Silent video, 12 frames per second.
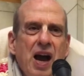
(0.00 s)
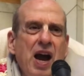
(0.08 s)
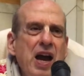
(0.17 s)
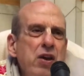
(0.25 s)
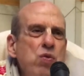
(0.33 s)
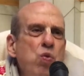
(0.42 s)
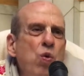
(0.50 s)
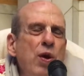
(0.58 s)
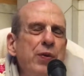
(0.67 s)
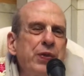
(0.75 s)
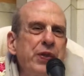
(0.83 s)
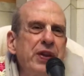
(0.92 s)
I
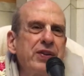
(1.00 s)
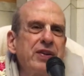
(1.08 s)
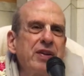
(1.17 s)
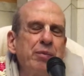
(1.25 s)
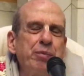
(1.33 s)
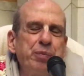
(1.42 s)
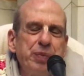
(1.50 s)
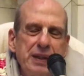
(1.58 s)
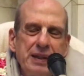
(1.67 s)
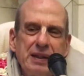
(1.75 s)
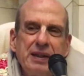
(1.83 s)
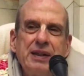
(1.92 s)
want this
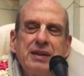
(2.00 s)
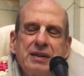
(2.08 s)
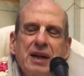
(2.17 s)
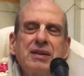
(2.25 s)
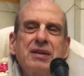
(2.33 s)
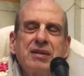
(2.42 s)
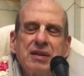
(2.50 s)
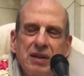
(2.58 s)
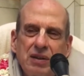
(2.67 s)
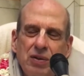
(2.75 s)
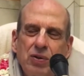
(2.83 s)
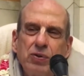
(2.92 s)
completely.
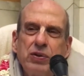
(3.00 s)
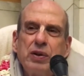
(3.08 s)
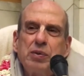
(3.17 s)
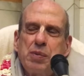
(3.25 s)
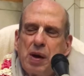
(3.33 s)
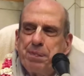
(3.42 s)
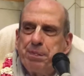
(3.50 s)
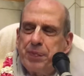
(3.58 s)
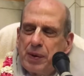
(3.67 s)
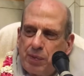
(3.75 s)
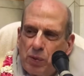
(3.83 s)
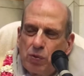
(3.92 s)
Tatra loya
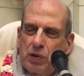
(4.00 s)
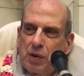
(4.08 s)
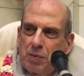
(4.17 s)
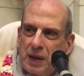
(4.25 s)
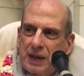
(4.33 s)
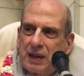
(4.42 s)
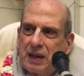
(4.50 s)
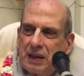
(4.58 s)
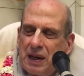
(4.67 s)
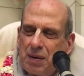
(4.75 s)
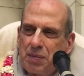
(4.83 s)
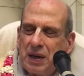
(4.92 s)
mappi mula
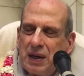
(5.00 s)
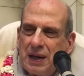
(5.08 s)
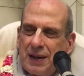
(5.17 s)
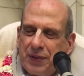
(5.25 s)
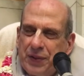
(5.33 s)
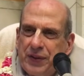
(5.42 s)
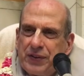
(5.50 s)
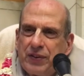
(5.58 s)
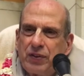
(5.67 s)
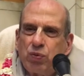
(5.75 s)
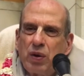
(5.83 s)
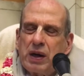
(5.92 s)
mekalam. This
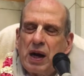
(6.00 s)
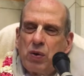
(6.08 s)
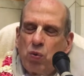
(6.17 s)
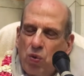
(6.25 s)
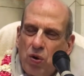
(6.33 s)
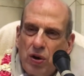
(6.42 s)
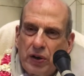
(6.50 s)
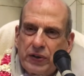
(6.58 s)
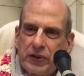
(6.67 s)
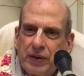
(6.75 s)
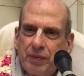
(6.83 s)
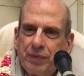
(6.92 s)
is what I
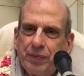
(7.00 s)
want.